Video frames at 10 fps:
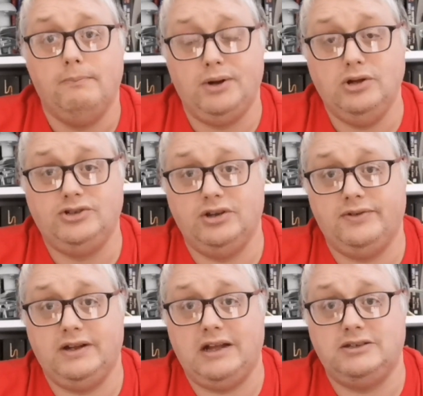
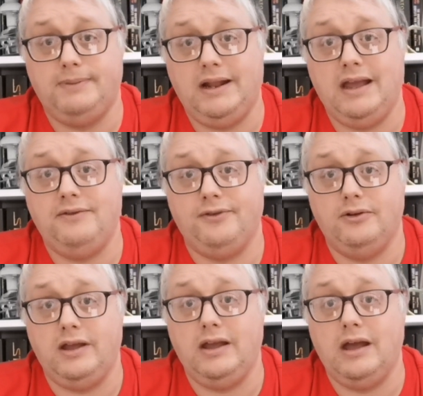Bluetooth connectability
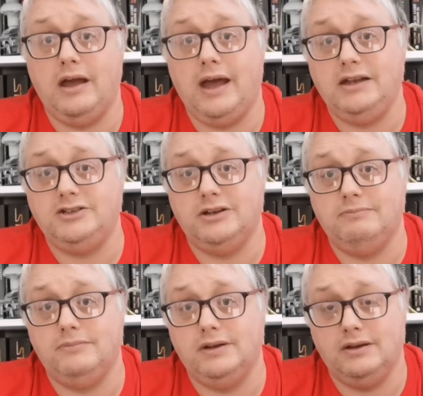through the
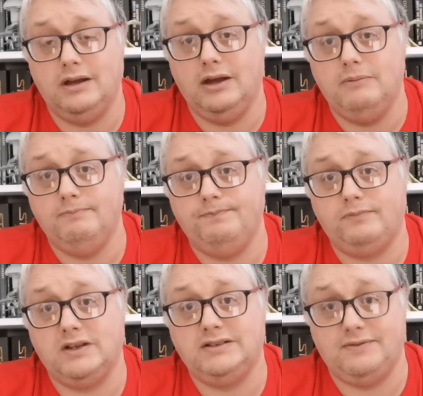
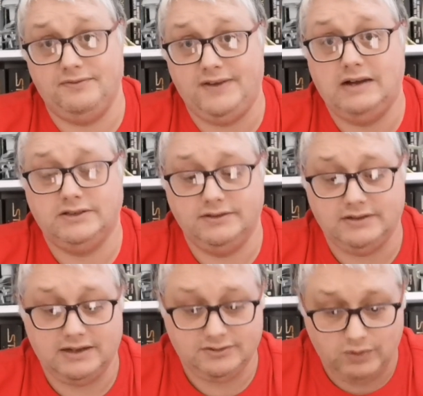HM7000
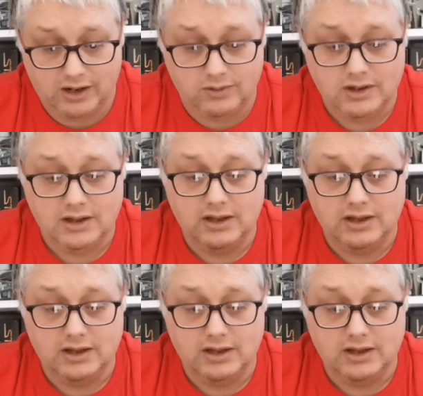as well.